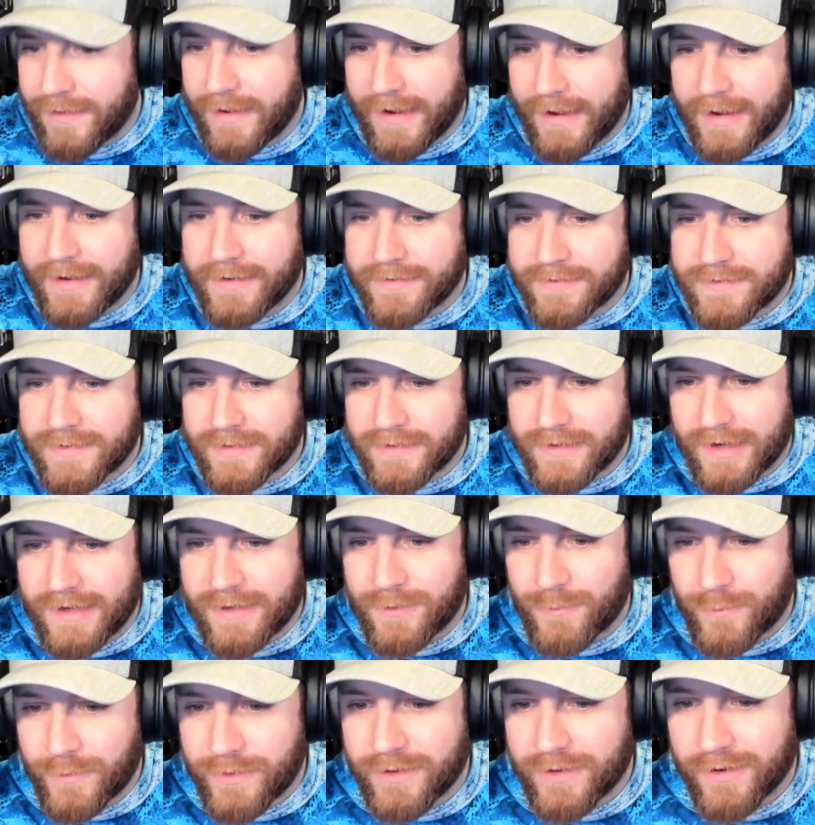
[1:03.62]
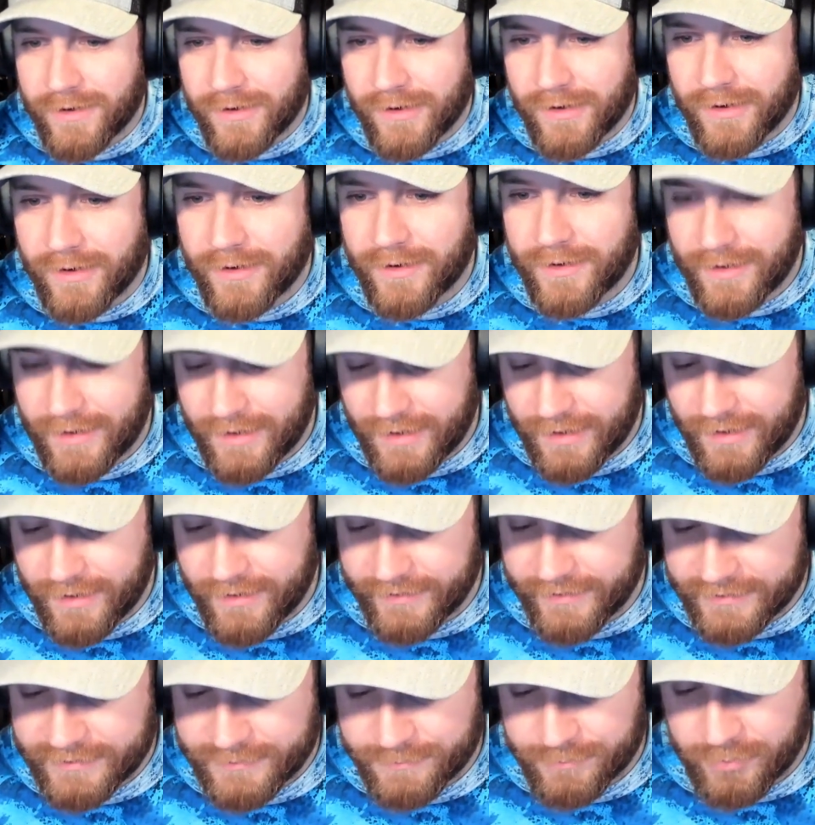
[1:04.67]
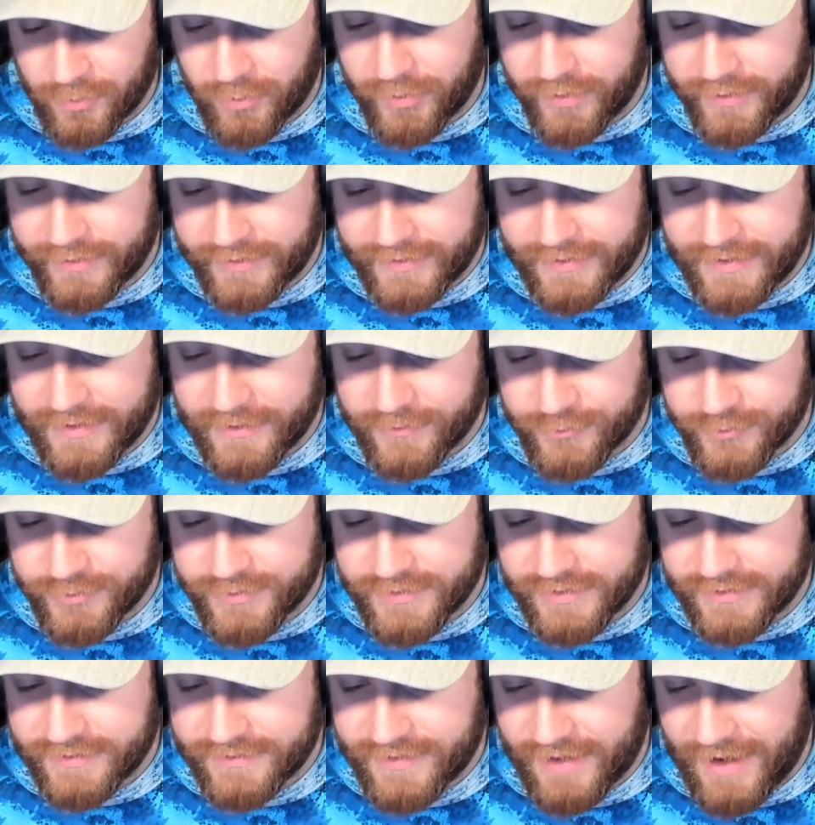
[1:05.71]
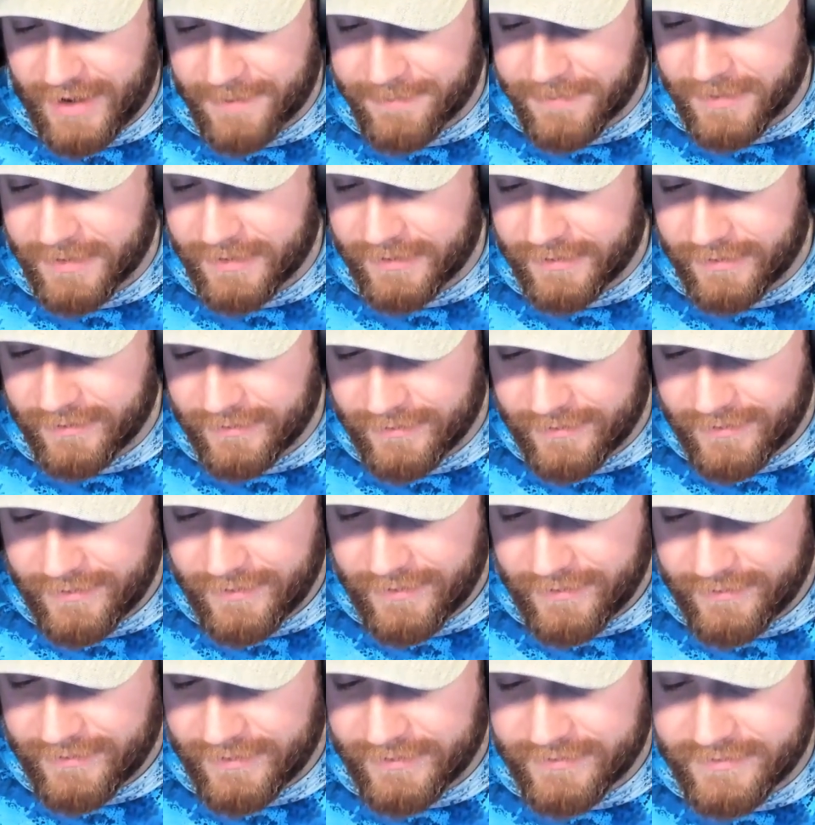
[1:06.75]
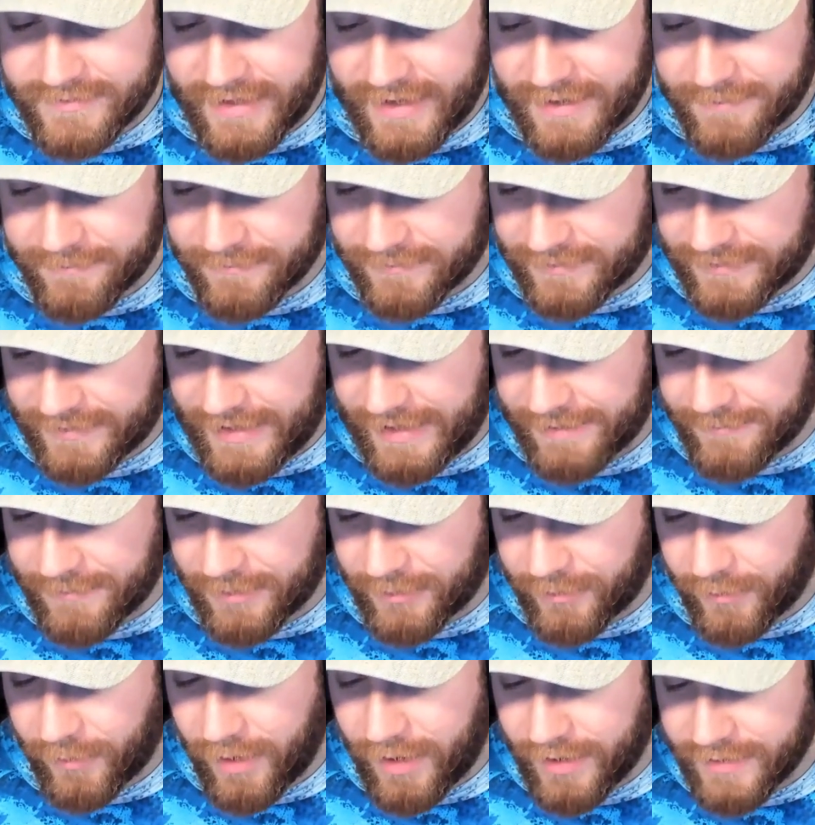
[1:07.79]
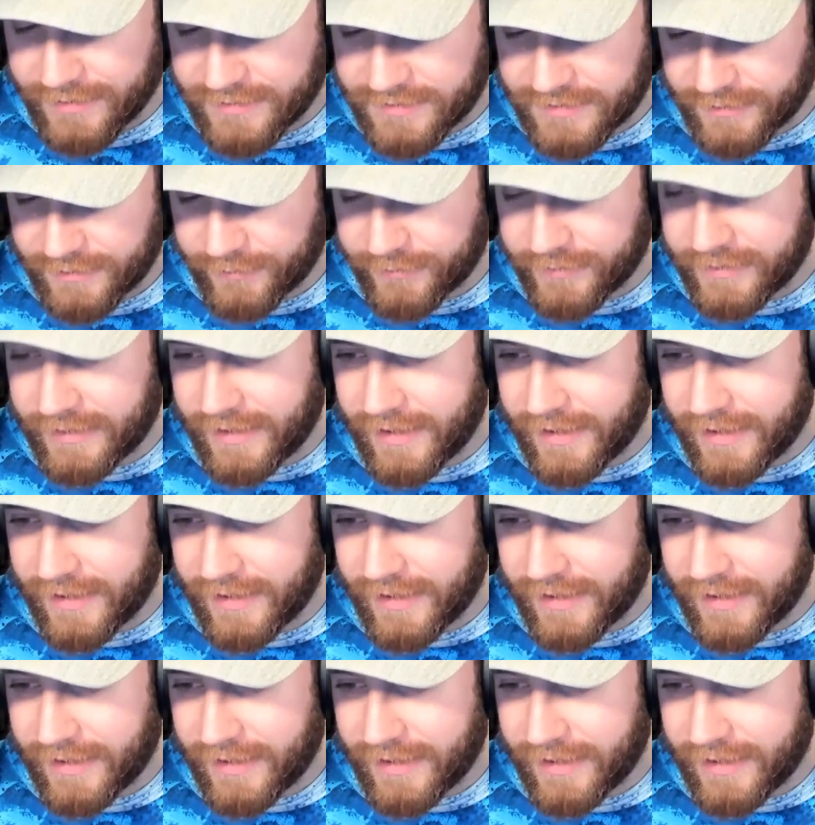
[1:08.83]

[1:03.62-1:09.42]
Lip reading: And tonight we're exploring an interesting topic that Dan came across near the